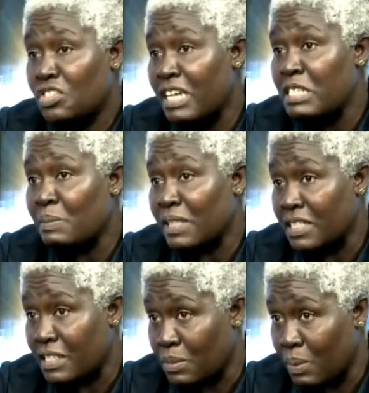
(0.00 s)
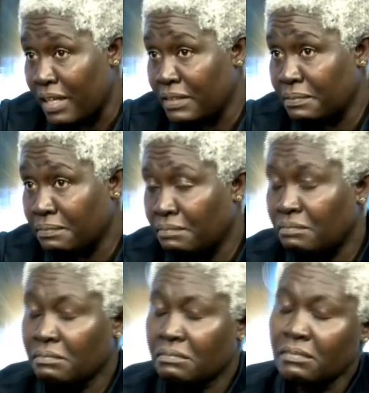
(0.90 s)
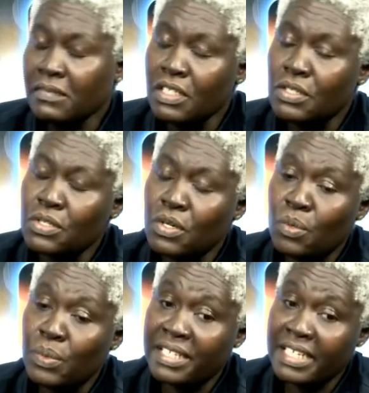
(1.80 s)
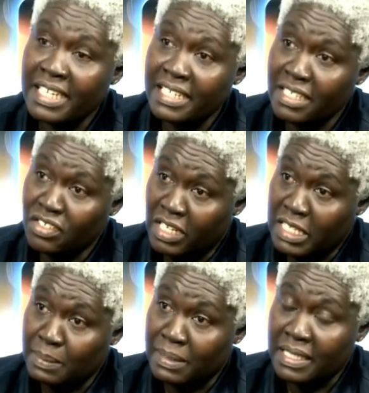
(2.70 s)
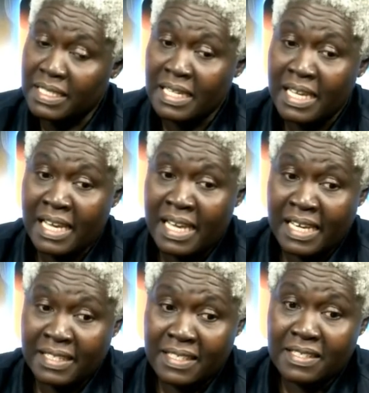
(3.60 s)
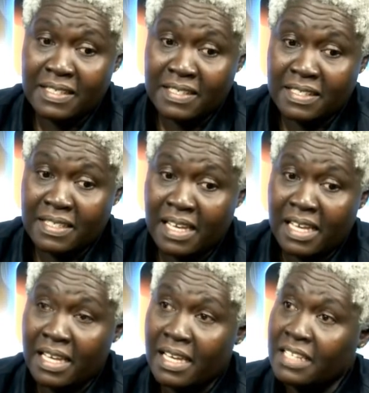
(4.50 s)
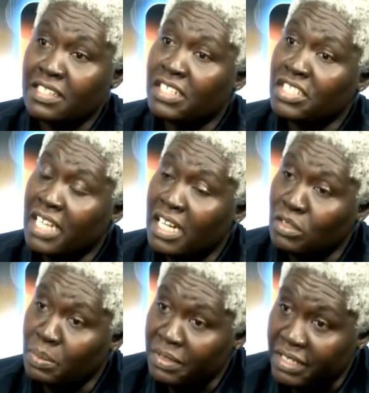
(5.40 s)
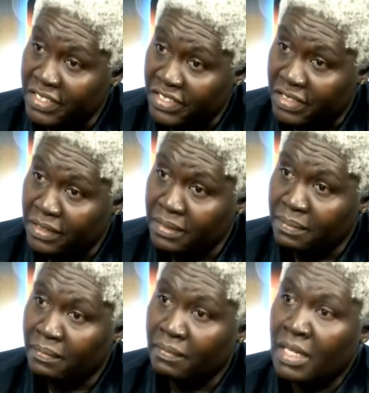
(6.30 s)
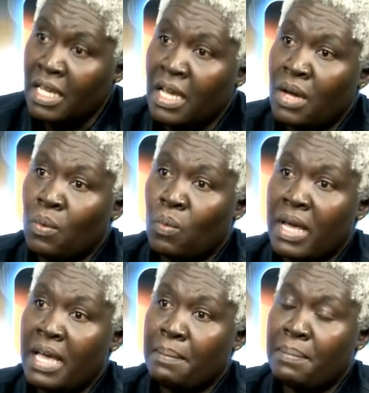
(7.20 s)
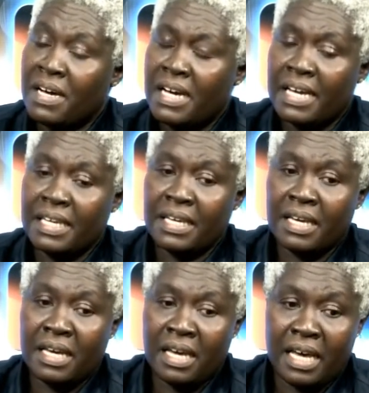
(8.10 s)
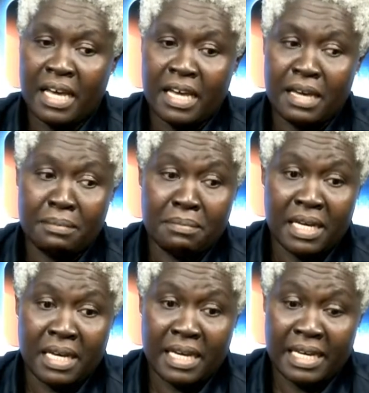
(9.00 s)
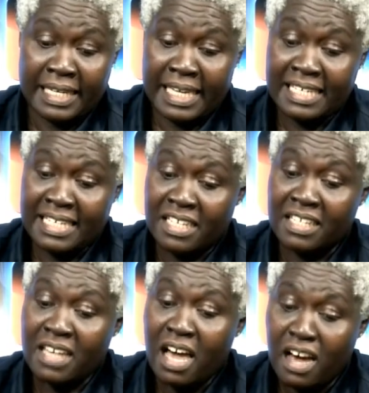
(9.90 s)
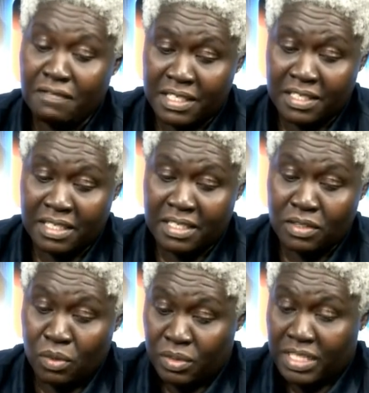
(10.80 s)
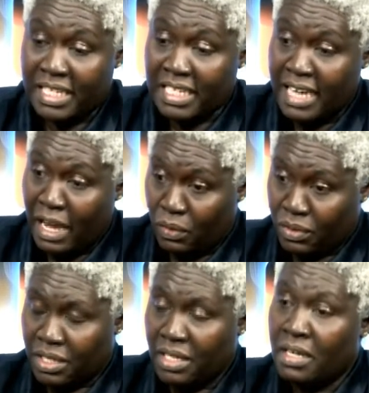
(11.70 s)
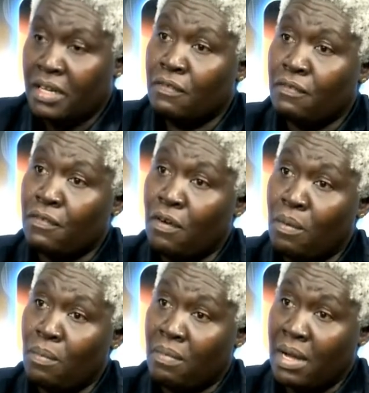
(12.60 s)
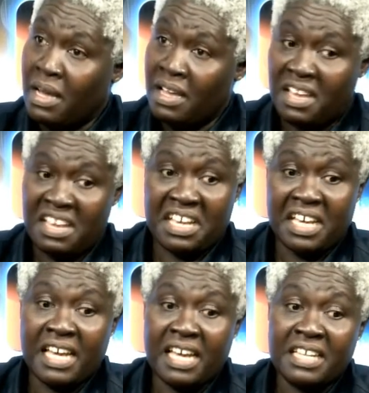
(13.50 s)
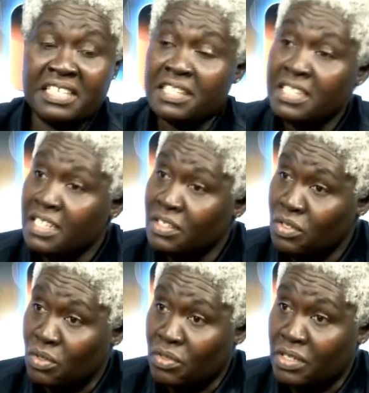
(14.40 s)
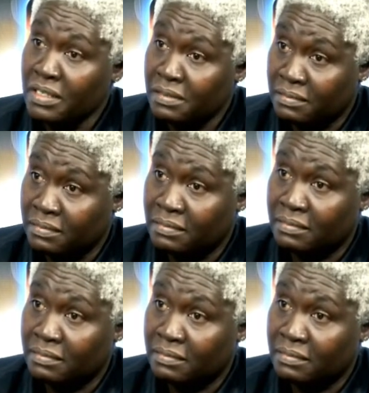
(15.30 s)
transplant as well. So with a kidney transplant, this is a surgical operation whereby a kidney is harvested or taken out from a deceased donor.